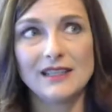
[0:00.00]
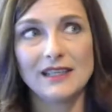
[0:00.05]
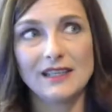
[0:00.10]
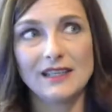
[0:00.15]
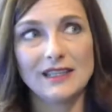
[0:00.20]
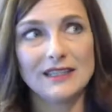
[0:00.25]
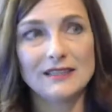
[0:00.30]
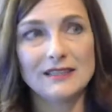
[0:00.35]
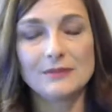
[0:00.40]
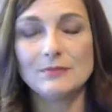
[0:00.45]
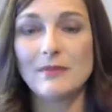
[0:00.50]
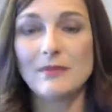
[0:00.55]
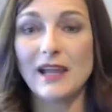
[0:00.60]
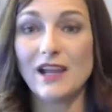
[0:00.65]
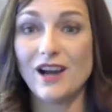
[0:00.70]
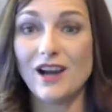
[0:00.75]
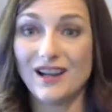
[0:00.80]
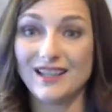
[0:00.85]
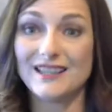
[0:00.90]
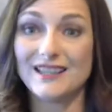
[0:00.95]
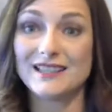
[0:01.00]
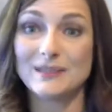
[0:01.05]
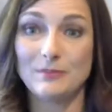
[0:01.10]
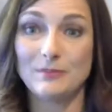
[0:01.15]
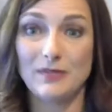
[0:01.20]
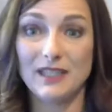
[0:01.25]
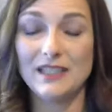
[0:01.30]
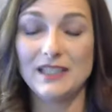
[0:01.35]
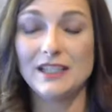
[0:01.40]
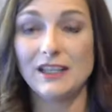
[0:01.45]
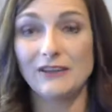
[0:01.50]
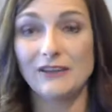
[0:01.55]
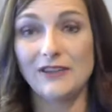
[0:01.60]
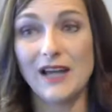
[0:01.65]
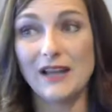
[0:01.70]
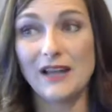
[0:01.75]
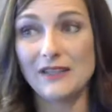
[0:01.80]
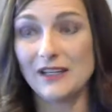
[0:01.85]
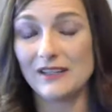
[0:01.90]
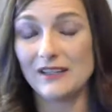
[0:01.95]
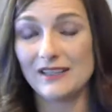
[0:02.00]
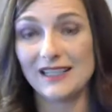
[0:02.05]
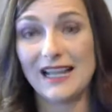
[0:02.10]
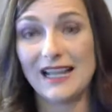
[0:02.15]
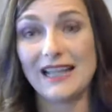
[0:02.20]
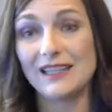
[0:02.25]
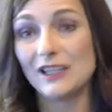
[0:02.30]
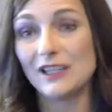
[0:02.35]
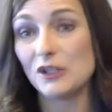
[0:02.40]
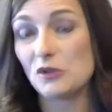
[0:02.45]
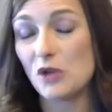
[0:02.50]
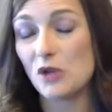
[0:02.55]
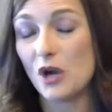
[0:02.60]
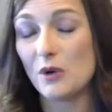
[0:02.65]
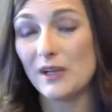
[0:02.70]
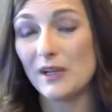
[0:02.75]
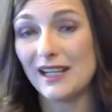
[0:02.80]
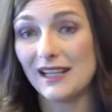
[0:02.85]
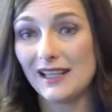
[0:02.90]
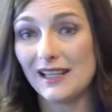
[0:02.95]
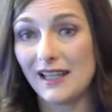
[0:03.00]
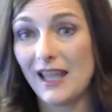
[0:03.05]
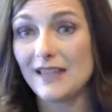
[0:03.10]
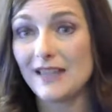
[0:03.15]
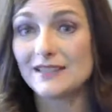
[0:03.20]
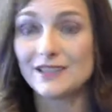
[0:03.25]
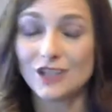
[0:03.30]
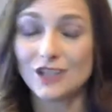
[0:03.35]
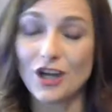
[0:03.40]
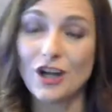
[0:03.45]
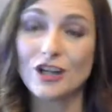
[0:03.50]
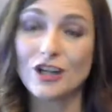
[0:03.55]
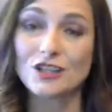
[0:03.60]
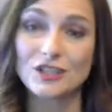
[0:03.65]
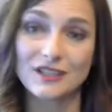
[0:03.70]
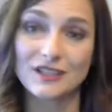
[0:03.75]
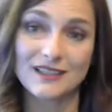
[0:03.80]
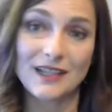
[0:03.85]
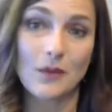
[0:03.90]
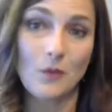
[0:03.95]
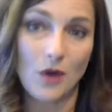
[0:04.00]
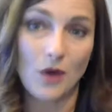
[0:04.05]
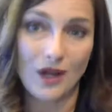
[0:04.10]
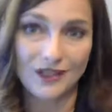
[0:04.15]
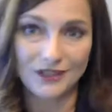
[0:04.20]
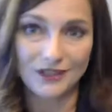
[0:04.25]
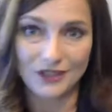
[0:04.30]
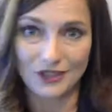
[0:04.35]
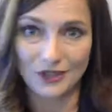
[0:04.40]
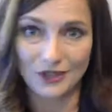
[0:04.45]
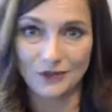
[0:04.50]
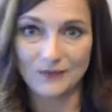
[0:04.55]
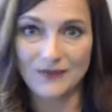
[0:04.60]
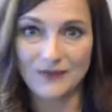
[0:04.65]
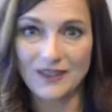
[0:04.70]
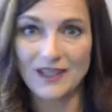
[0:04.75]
is my audience big enough out there that I can grow it as large as I want to?